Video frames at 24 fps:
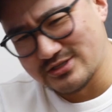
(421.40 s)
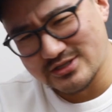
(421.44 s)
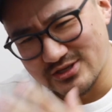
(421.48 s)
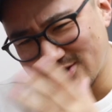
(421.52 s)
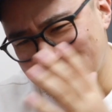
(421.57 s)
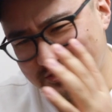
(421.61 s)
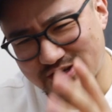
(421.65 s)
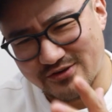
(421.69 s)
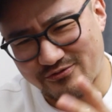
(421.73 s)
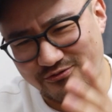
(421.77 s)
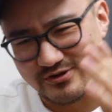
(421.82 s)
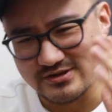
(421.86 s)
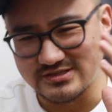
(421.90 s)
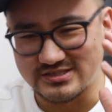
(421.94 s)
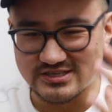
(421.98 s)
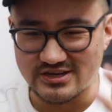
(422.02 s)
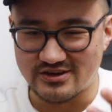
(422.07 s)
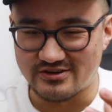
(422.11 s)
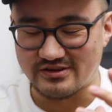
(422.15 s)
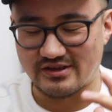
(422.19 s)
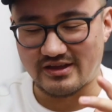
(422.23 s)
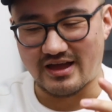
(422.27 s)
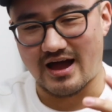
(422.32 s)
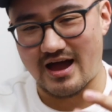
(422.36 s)
a little different.
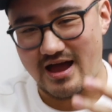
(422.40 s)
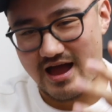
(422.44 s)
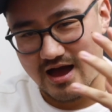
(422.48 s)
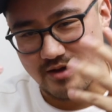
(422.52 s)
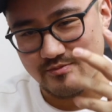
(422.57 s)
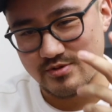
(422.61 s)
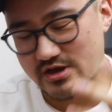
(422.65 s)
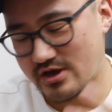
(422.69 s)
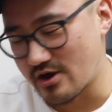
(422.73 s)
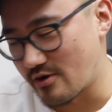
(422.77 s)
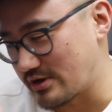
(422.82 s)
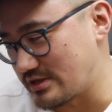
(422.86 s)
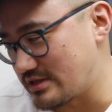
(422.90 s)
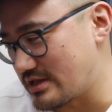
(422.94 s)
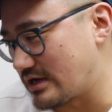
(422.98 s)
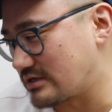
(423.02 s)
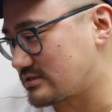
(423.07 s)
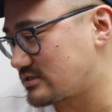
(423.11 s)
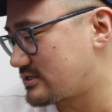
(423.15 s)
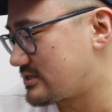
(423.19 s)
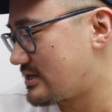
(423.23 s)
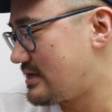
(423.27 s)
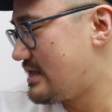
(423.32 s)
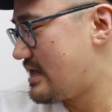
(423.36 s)
So I've been going
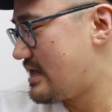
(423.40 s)
nuts.